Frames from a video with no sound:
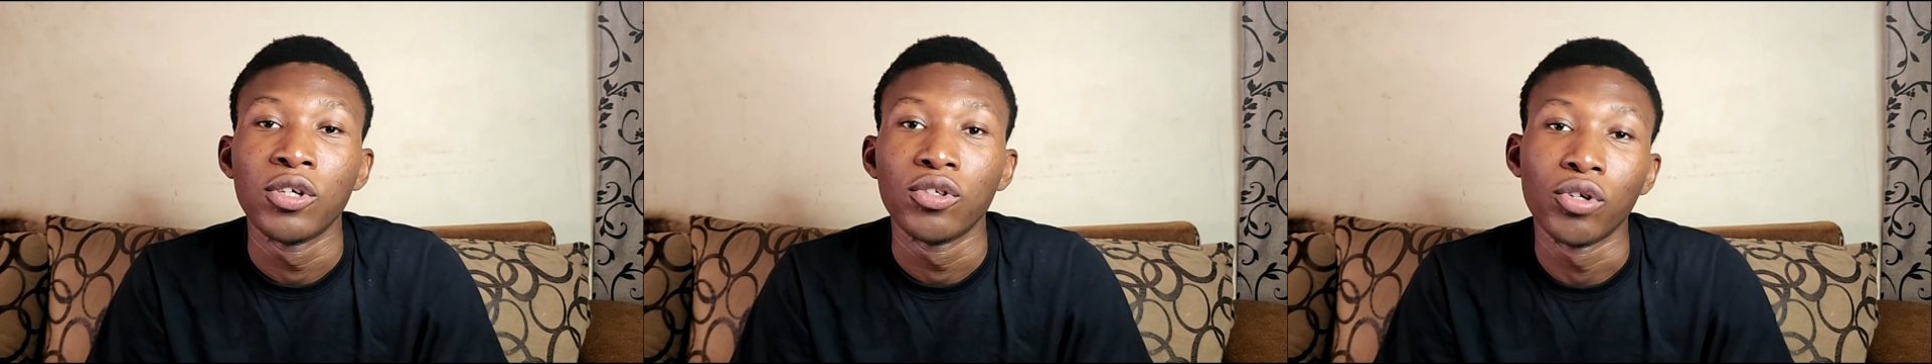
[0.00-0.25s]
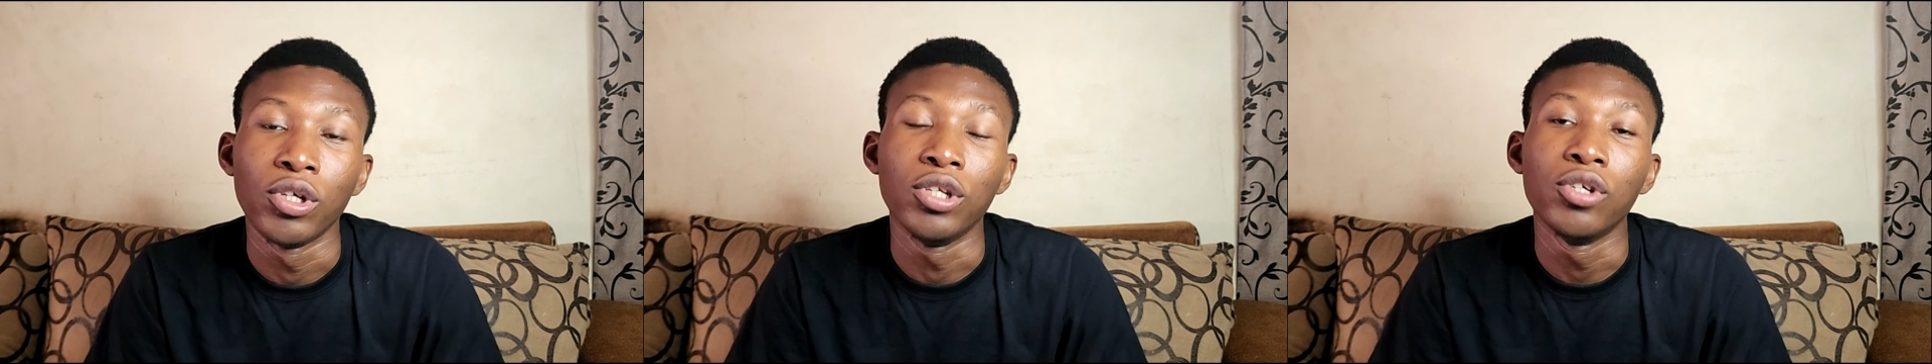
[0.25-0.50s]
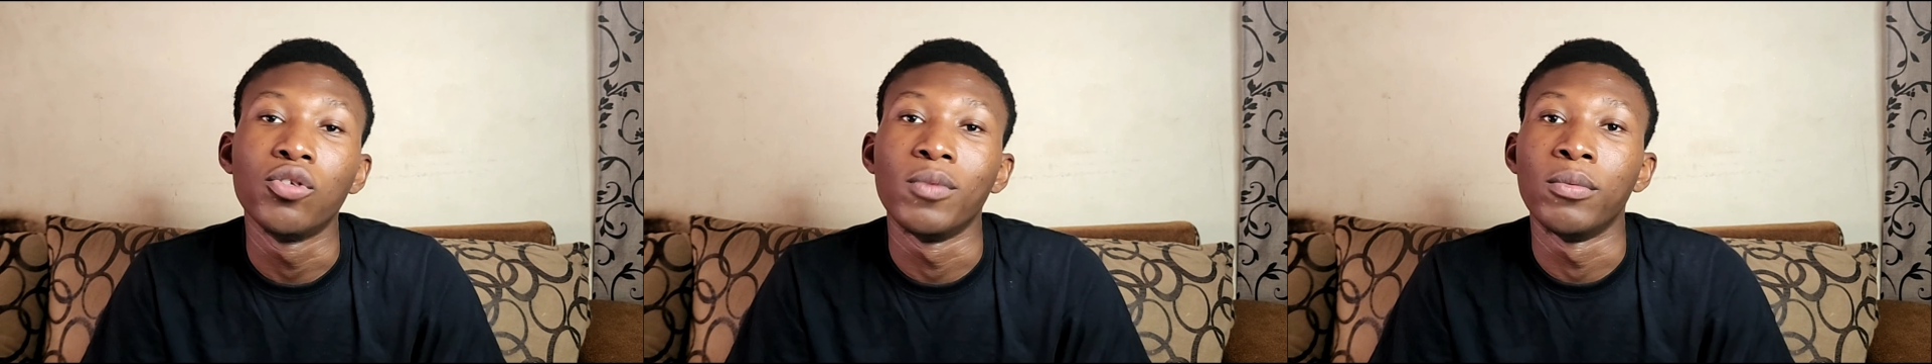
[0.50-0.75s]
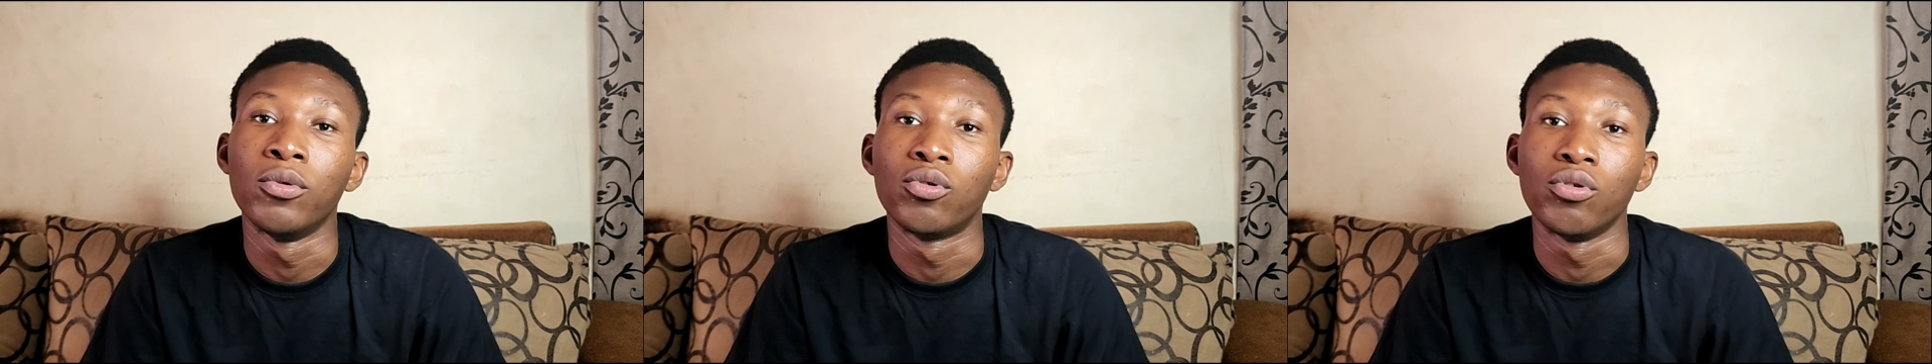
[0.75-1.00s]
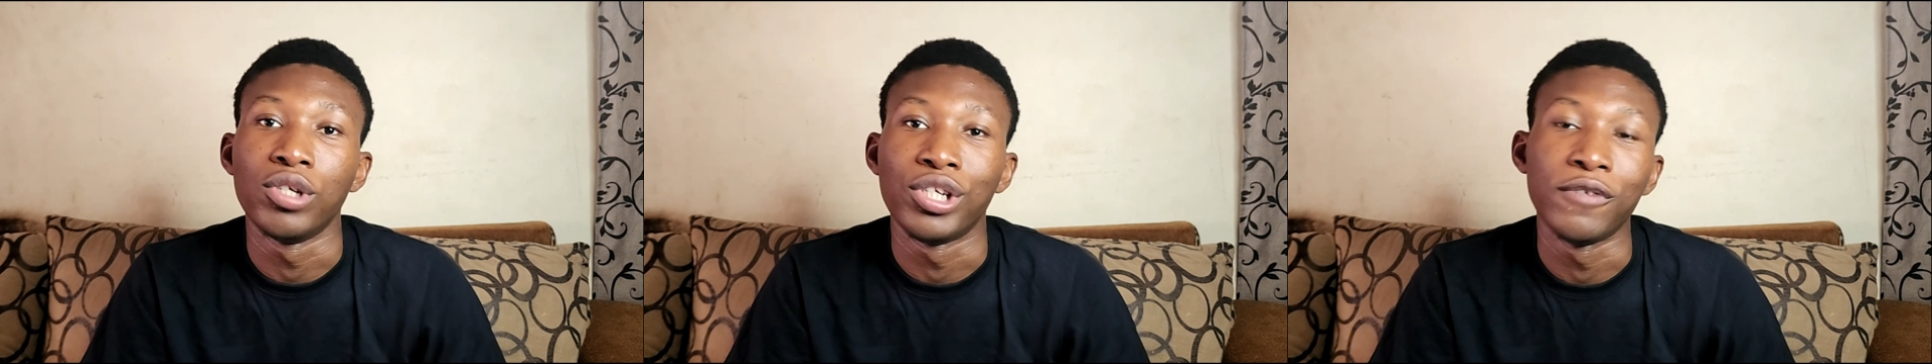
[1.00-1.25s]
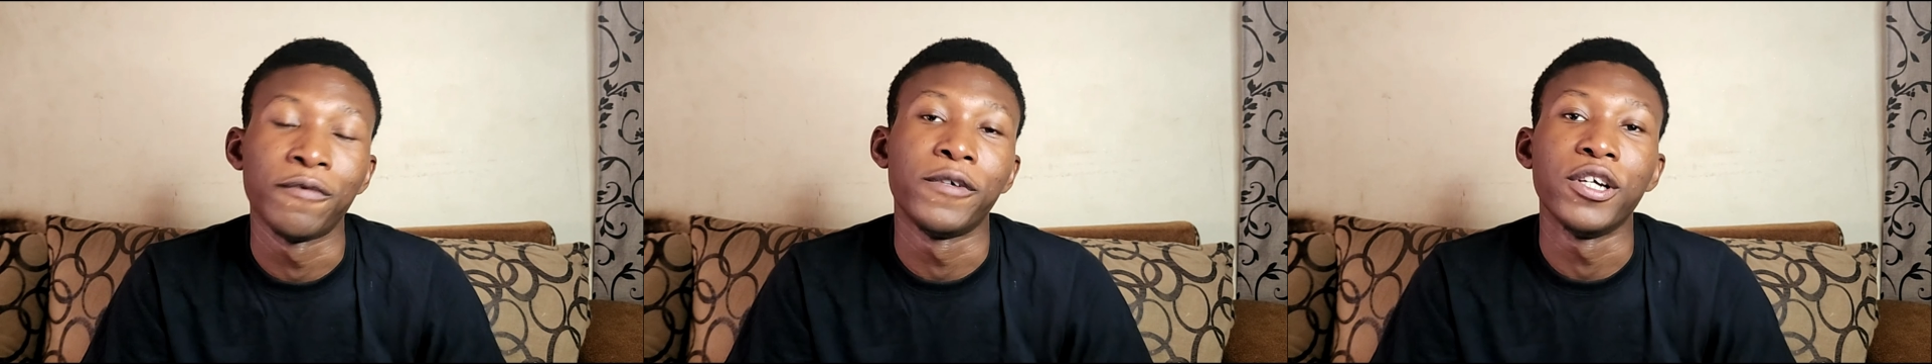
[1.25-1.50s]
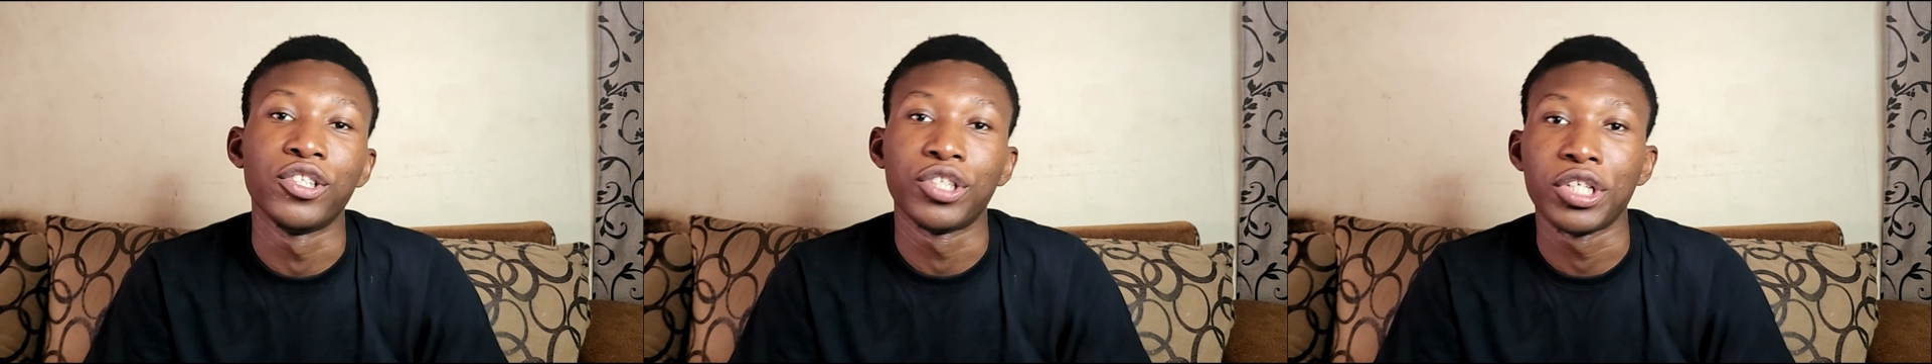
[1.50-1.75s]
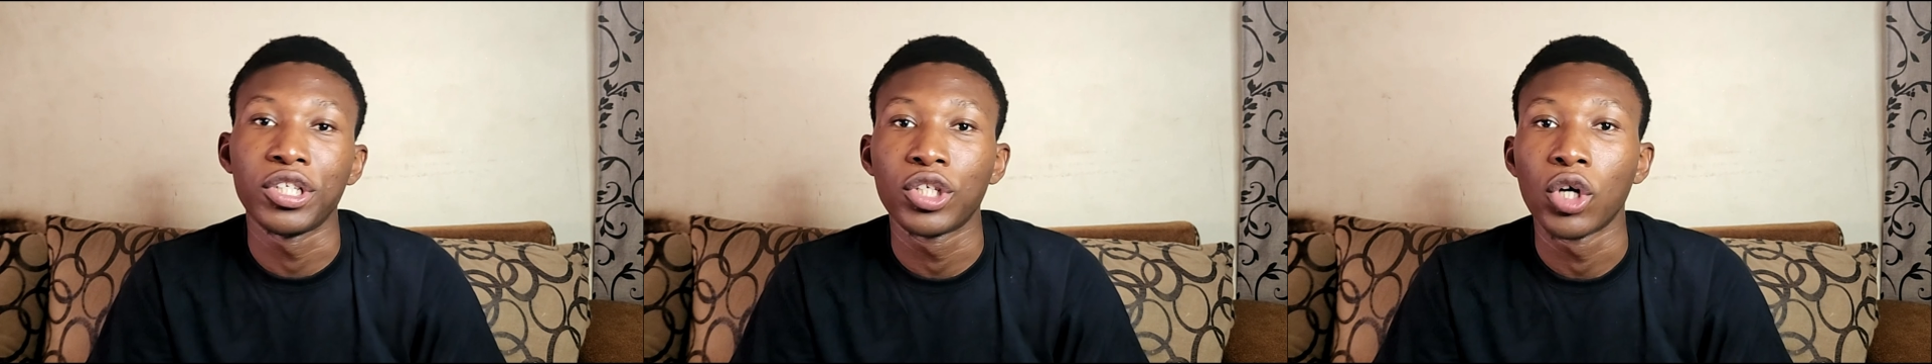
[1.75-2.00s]
So you need to be able to
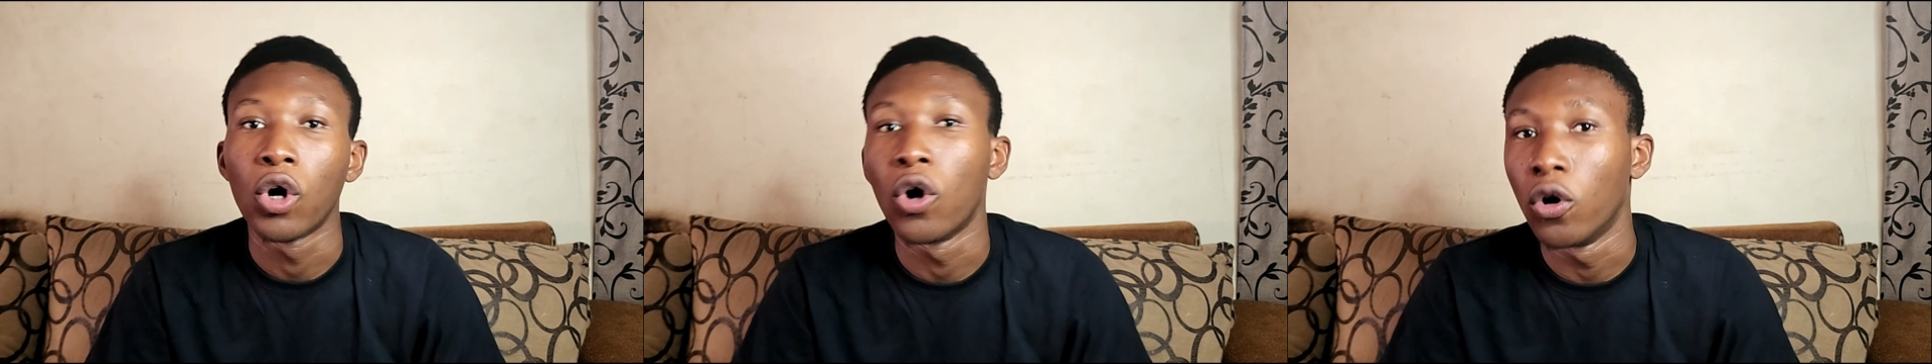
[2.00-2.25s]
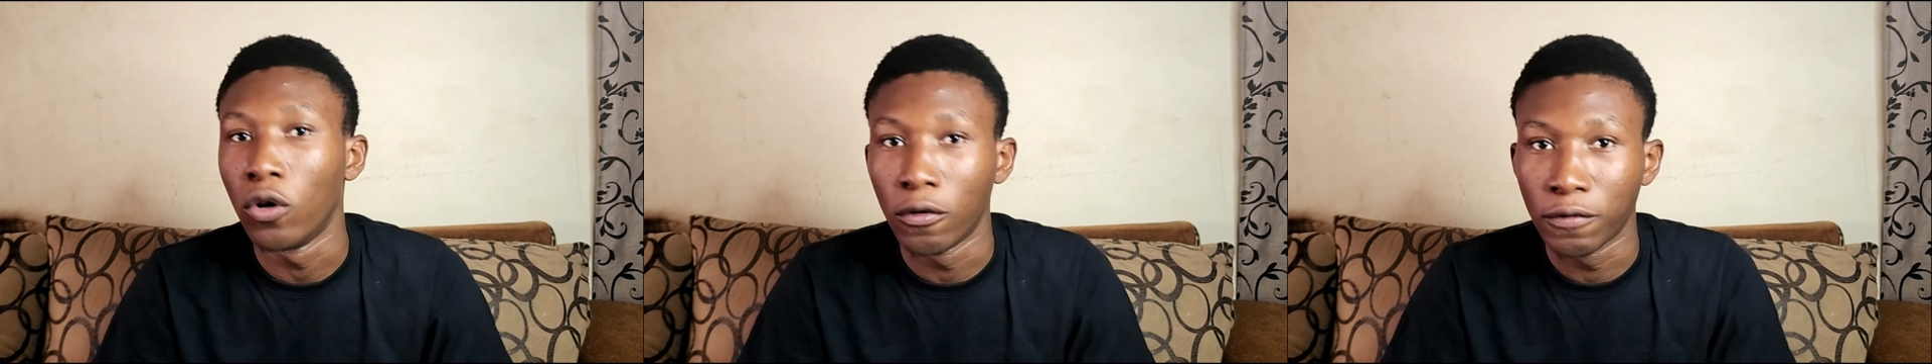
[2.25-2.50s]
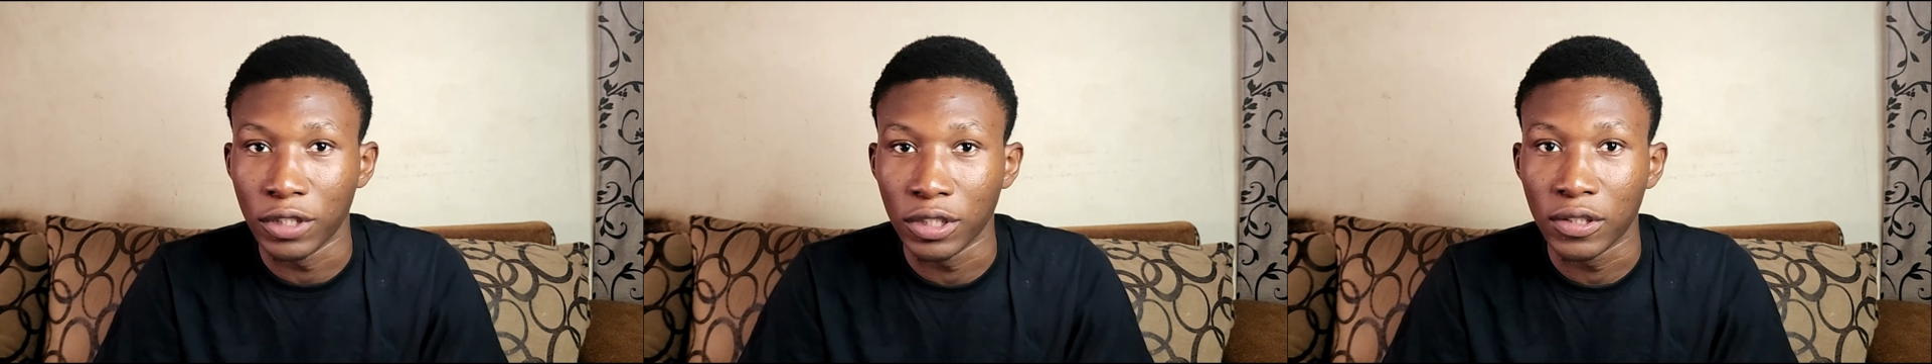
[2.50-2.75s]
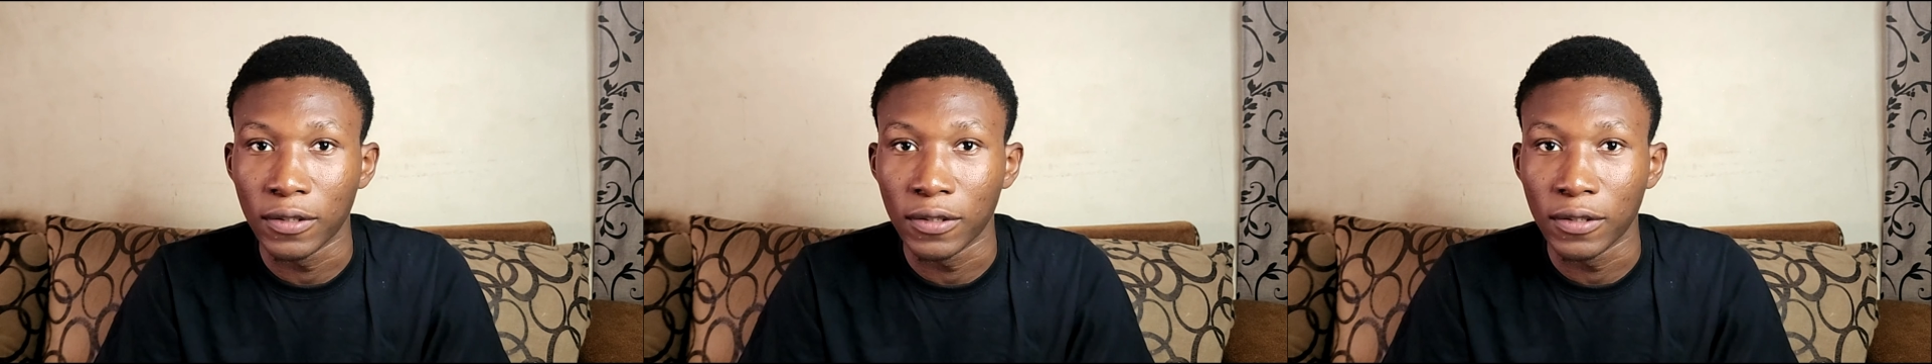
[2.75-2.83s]
differentiate all of this.